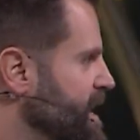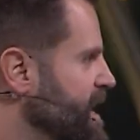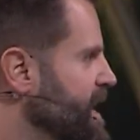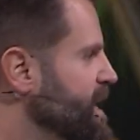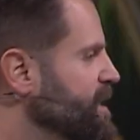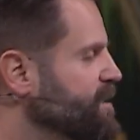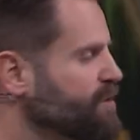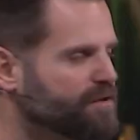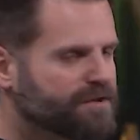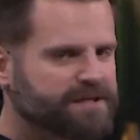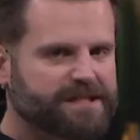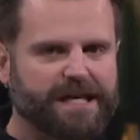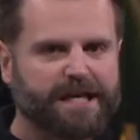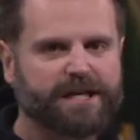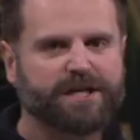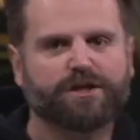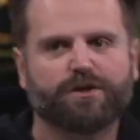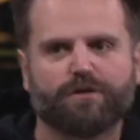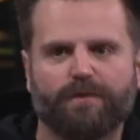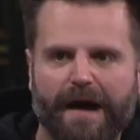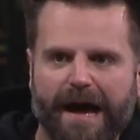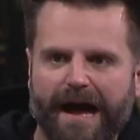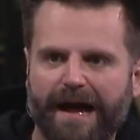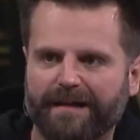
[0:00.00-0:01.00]
in your
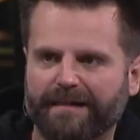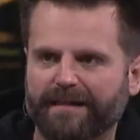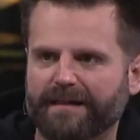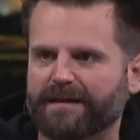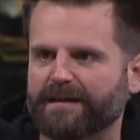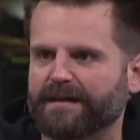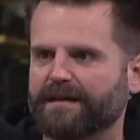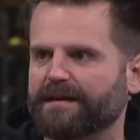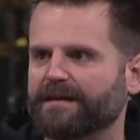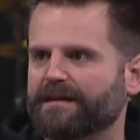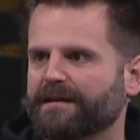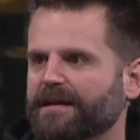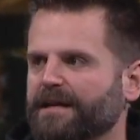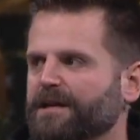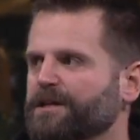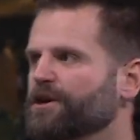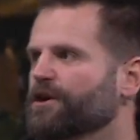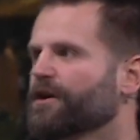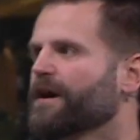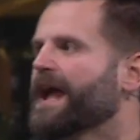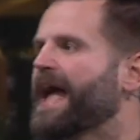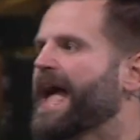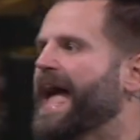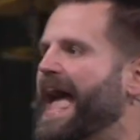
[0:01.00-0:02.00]
sexuality, in
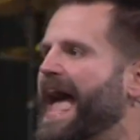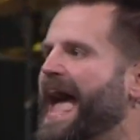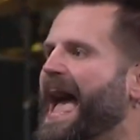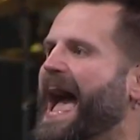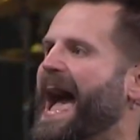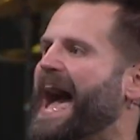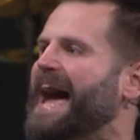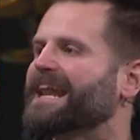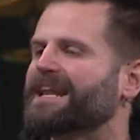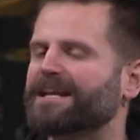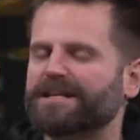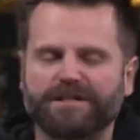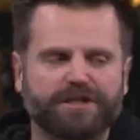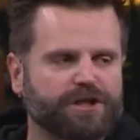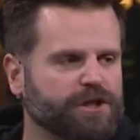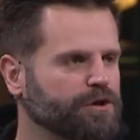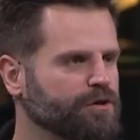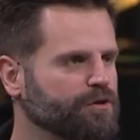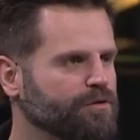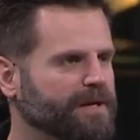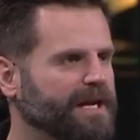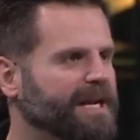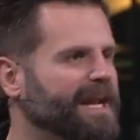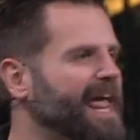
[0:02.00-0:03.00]
your
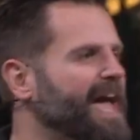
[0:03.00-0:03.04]
attitude, and